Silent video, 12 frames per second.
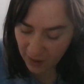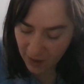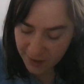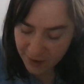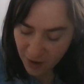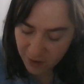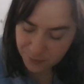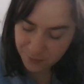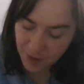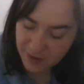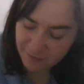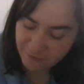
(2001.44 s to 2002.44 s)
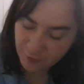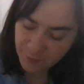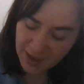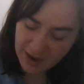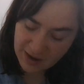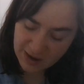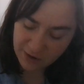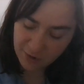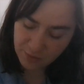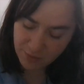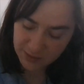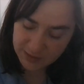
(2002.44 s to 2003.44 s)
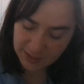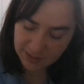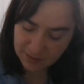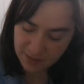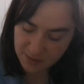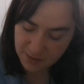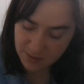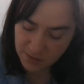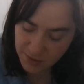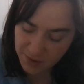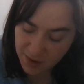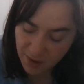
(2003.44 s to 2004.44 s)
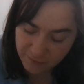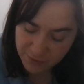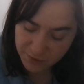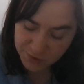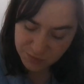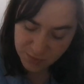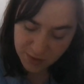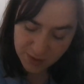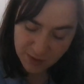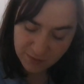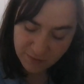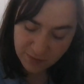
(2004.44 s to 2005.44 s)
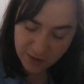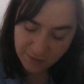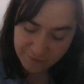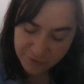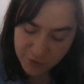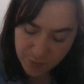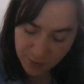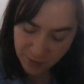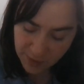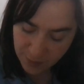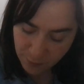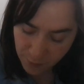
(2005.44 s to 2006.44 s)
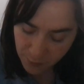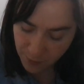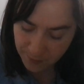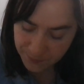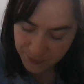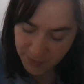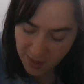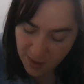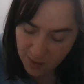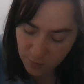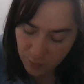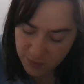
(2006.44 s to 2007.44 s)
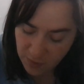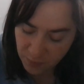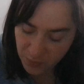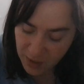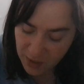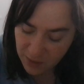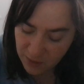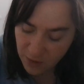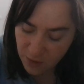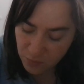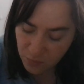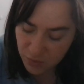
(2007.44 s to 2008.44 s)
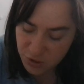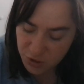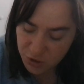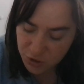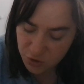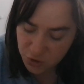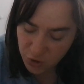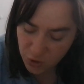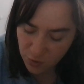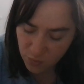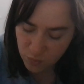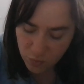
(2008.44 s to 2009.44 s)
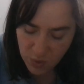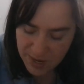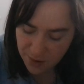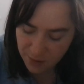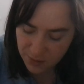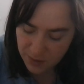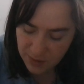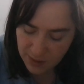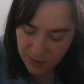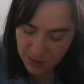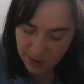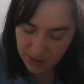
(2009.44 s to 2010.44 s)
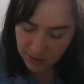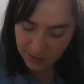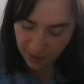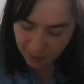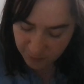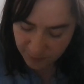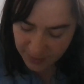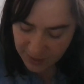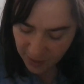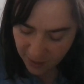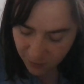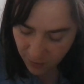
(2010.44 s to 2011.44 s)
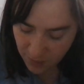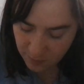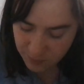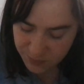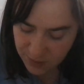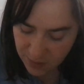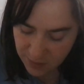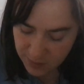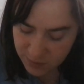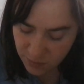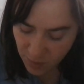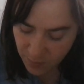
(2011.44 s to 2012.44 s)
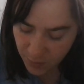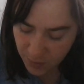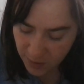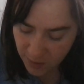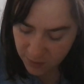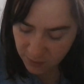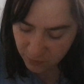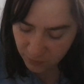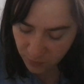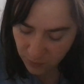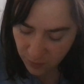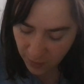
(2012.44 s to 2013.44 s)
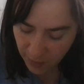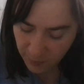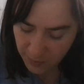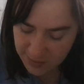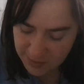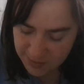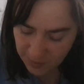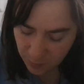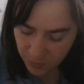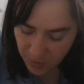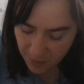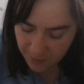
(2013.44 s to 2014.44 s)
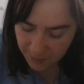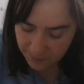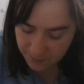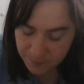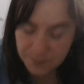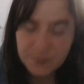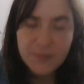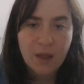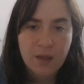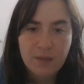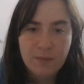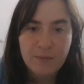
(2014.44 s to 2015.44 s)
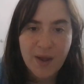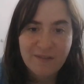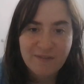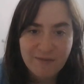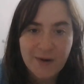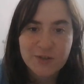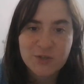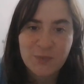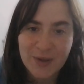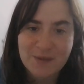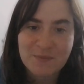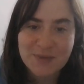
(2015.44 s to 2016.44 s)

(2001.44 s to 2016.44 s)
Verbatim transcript: I got ready for bed and crawled in. The covers were co- comfortable and warm, but the pillow was just too weird. It gave me neck cramps, so I put it on the floor and went to sleep without it. My first big